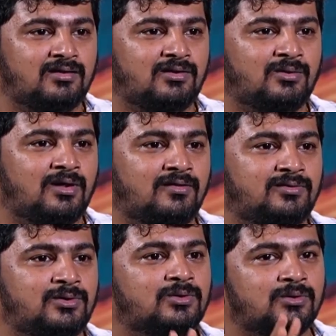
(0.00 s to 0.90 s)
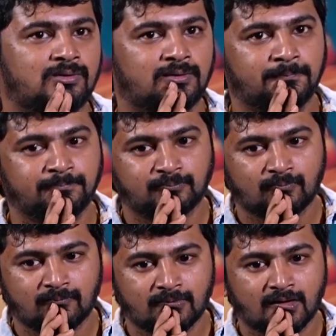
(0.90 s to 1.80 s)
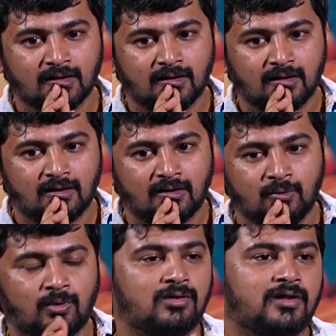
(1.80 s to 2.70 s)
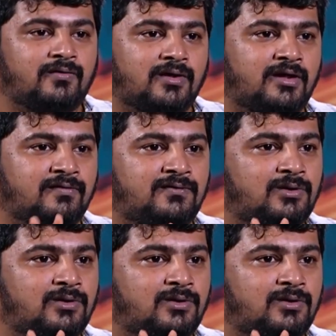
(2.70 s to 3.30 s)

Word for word: you have to, you want to give a gift to